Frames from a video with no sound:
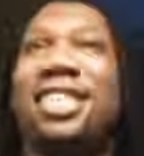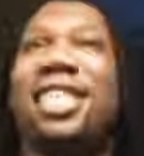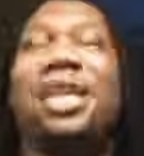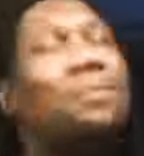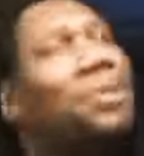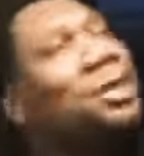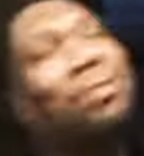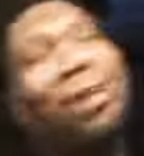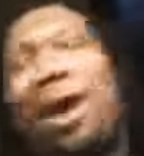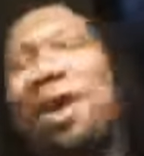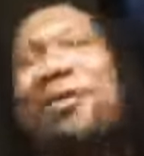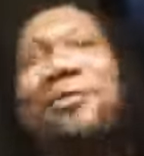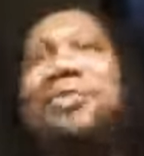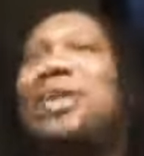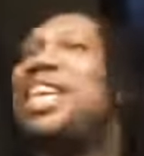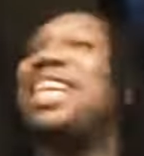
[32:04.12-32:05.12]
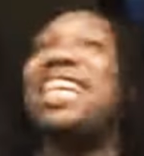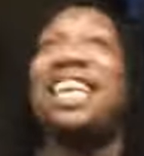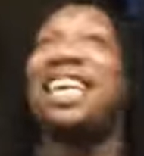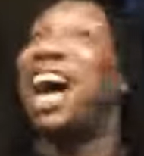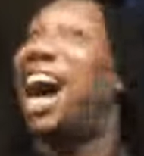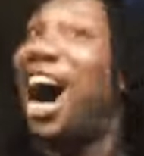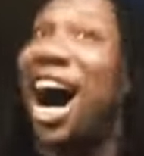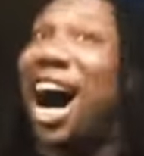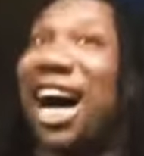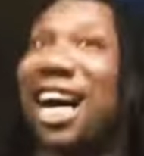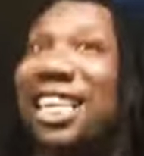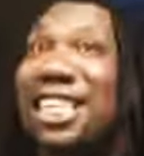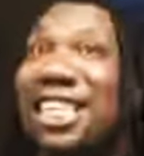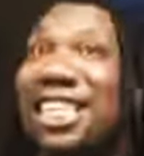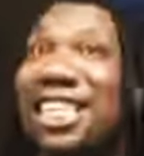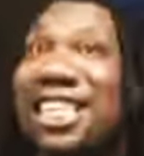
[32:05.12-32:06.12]
deepest part of being God
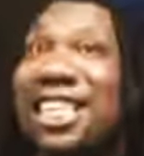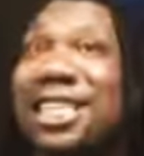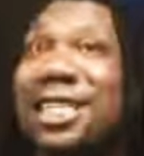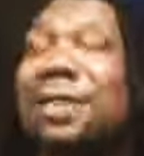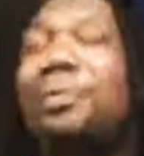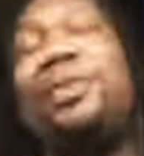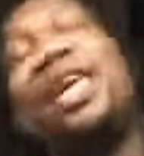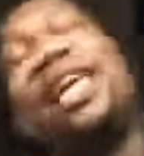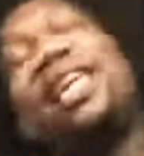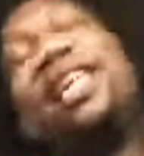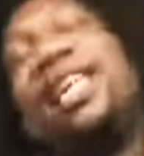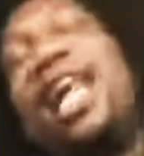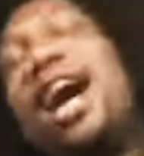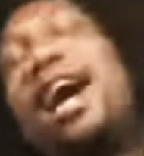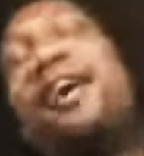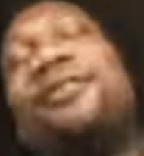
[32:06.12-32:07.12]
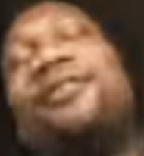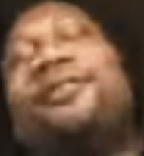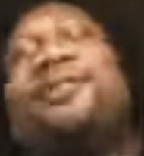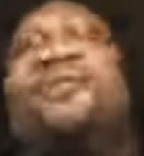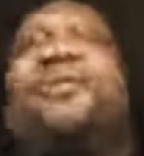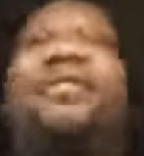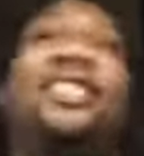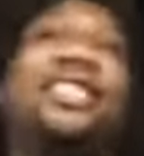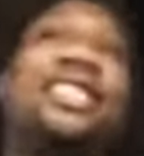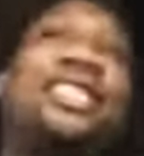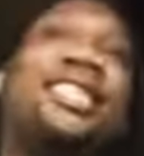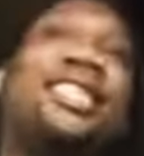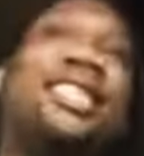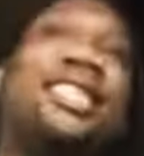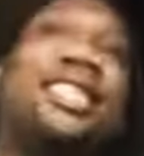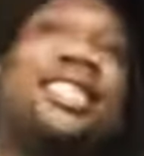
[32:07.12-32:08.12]
is being love,
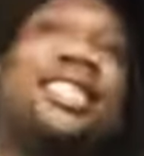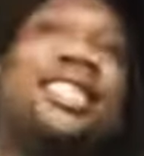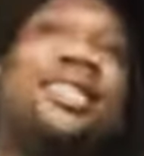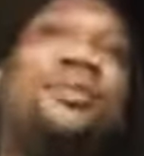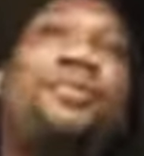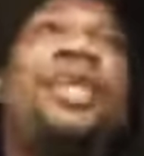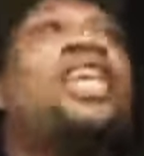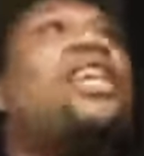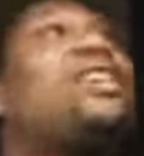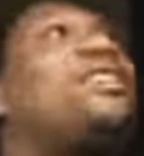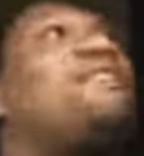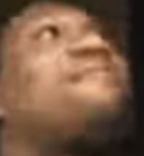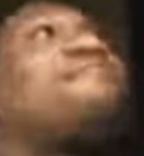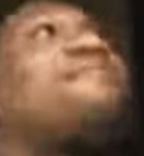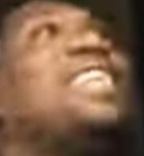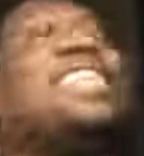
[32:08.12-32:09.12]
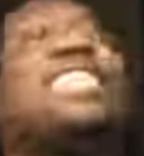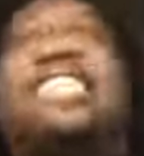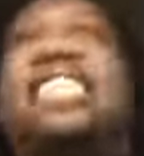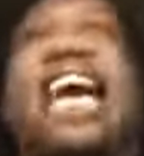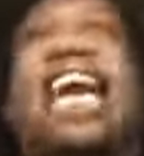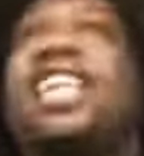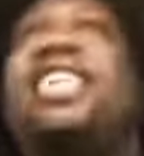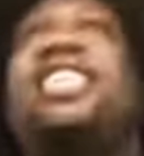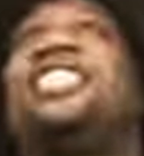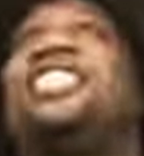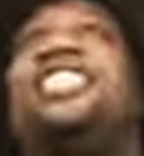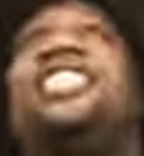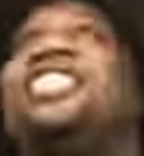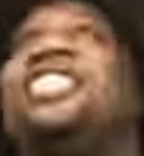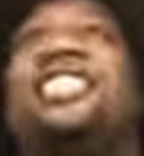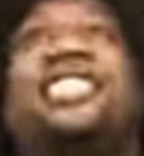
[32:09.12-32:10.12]
being
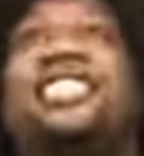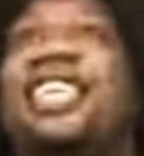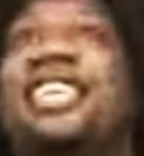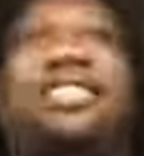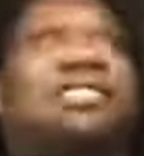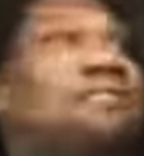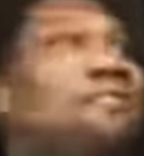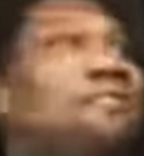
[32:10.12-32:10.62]
intelligence,